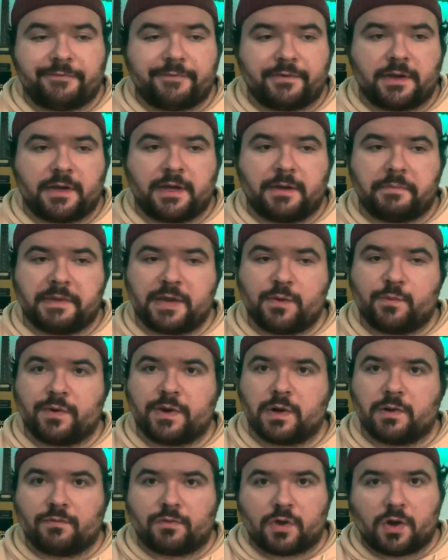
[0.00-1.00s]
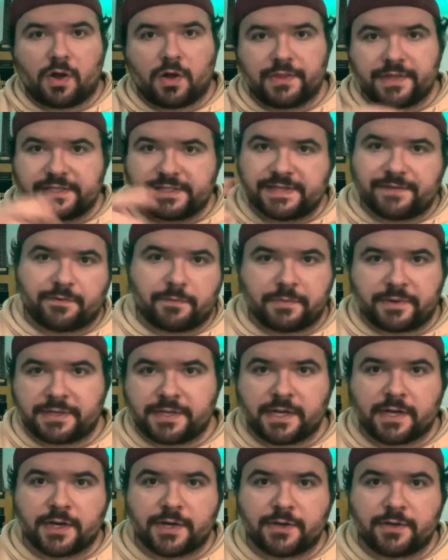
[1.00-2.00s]
Um, he went over all these different
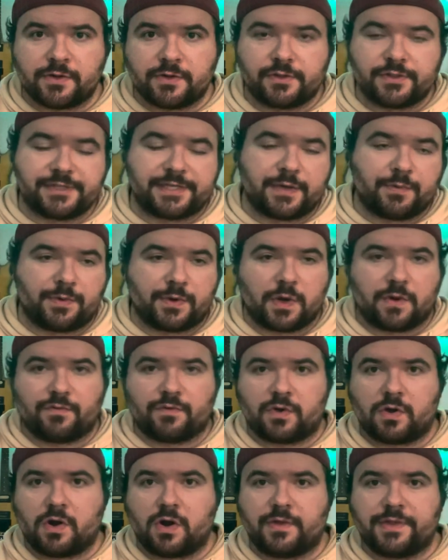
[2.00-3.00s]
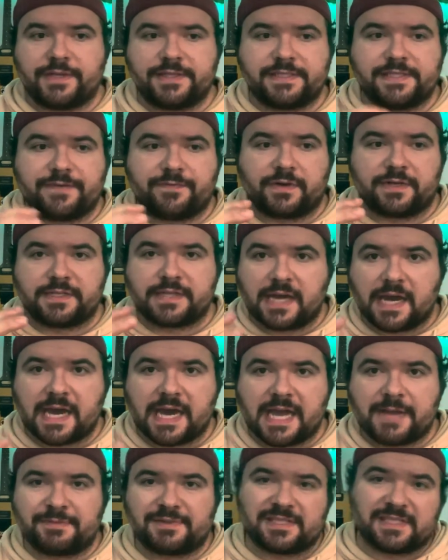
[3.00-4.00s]
materials. He went over all these different
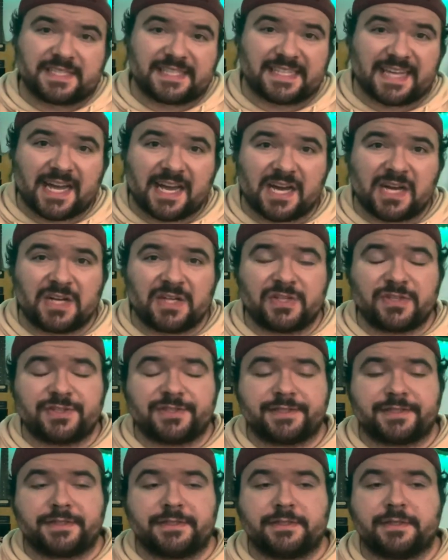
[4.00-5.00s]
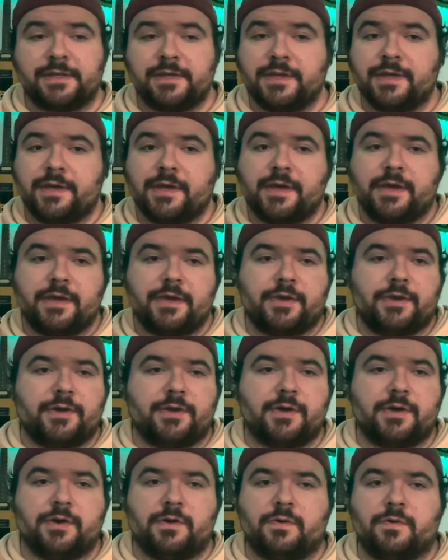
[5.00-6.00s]
types and styles and, you
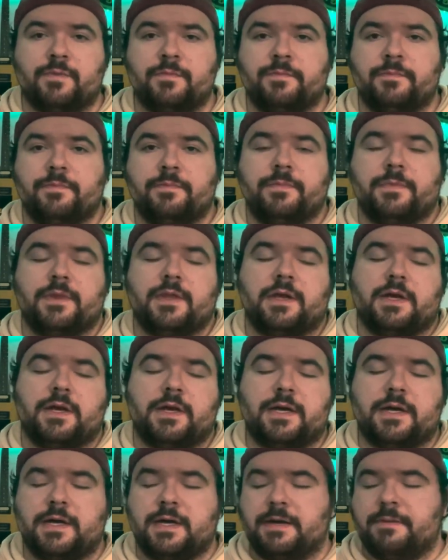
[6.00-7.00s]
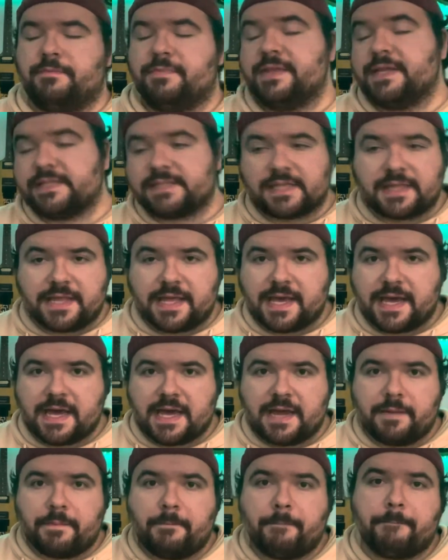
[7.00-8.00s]
know, um, this and that.
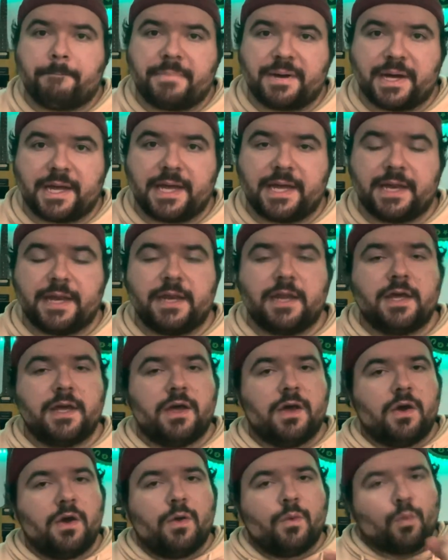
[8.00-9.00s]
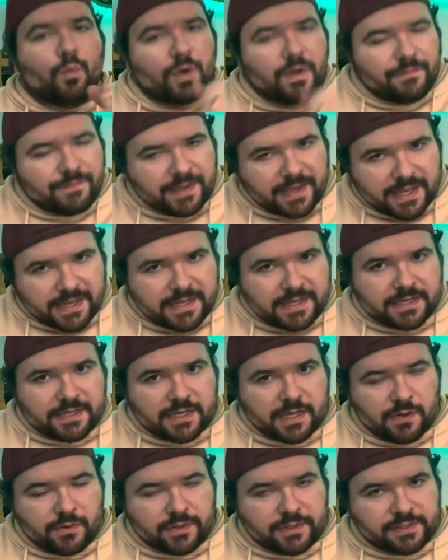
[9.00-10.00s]
But one thing I didn't
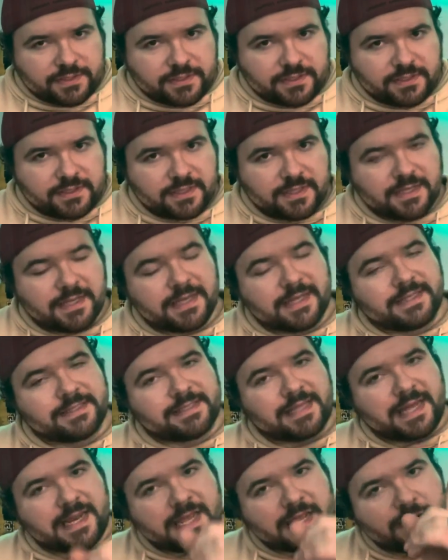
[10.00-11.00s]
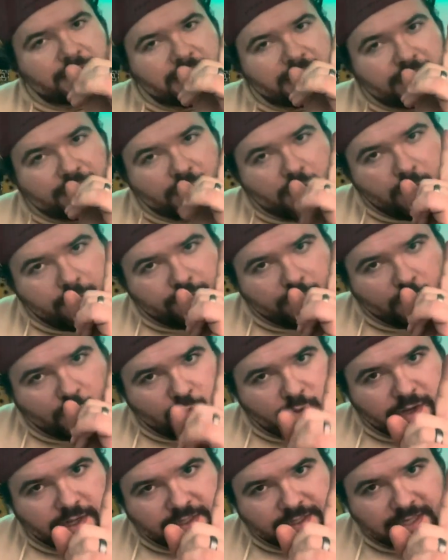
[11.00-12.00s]
notice is that he didn't go over
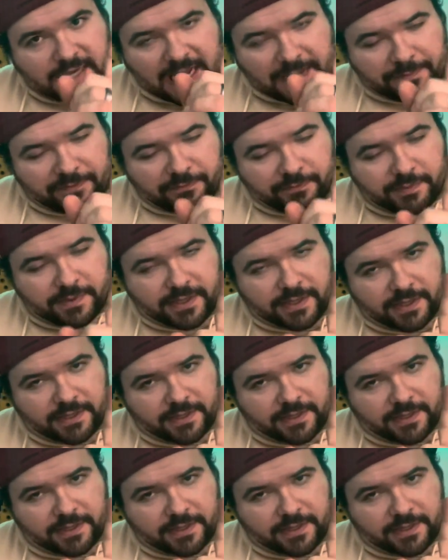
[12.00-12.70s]
one type of pick.